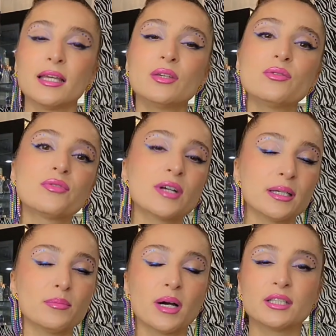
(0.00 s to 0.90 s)
Thank you
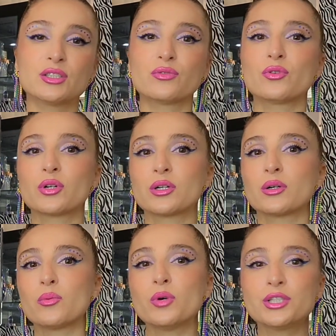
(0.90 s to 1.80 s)
very much
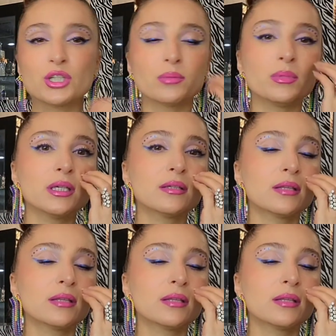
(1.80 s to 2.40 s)
for watching me.